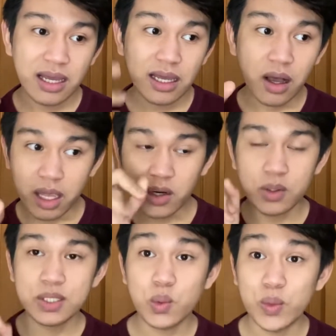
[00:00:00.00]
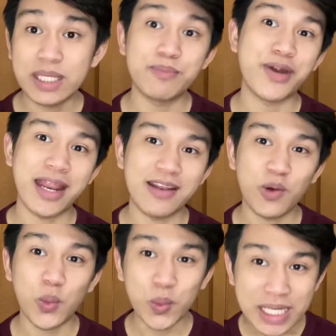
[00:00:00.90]
and also wheat bread.
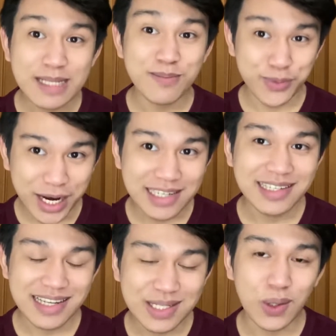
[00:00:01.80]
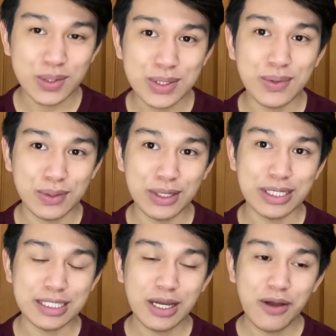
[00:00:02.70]
Wheat bread is also good
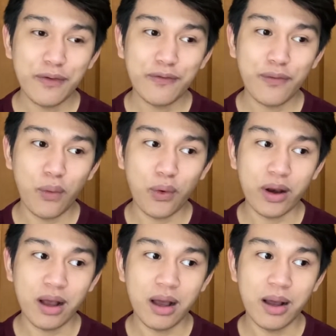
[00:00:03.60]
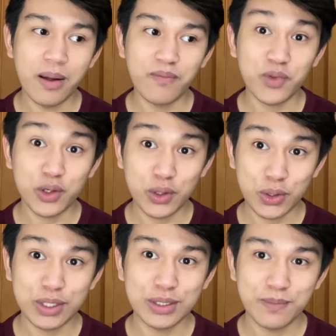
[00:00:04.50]
for GERD.
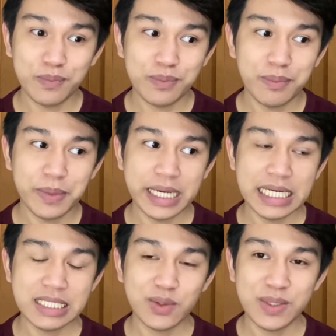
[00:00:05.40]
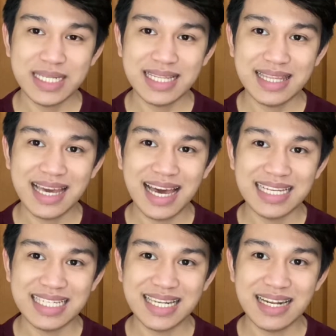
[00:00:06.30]
But recently I
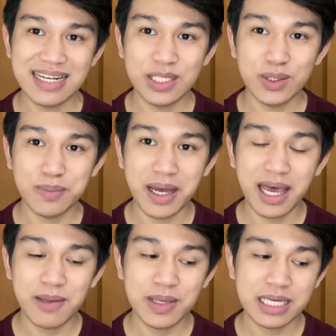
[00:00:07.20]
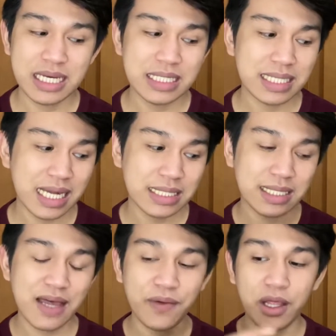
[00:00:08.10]
decided not to buy because I still
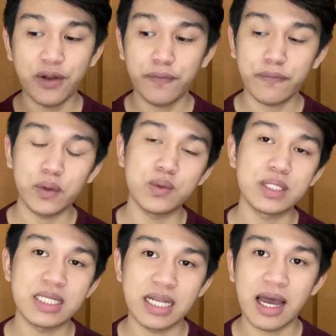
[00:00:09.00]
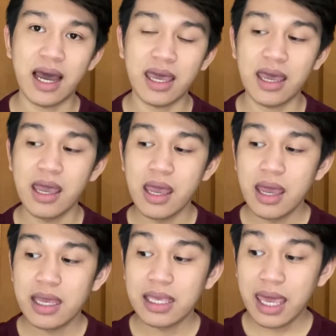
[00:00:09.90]
have a lot of fruits that I
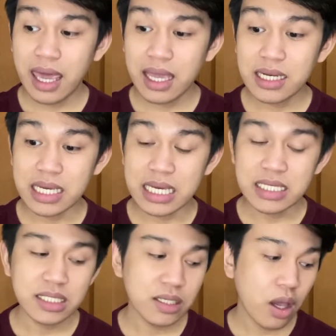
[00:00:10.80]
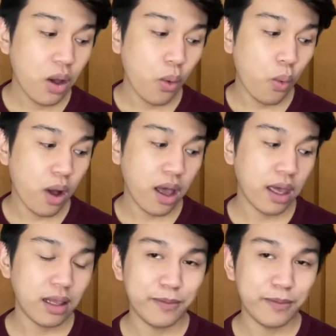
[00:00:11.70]
can eat, while